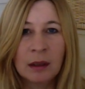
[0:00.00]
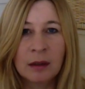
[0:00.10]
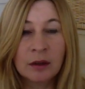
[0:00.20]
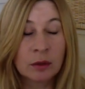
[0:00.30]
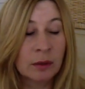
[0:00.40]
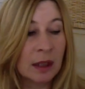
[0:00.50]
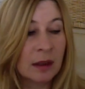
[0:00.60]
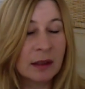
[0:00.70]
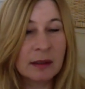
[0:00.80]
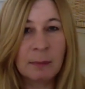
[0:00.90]
There's only
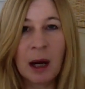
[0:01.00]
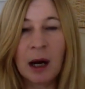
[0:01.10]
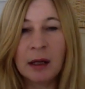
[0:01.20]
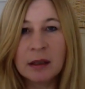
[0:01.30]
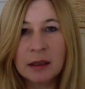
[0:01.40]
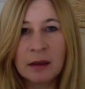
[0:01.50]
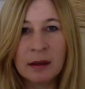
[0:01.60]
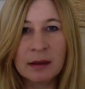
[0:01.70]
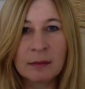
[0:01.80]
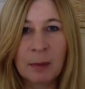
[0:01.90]
this part and
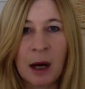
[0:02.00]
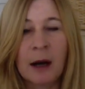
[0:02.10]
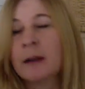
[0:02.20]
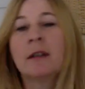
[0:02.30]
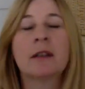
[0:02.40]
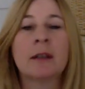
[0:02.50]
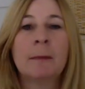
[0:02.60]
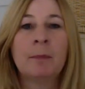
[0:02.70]
this part.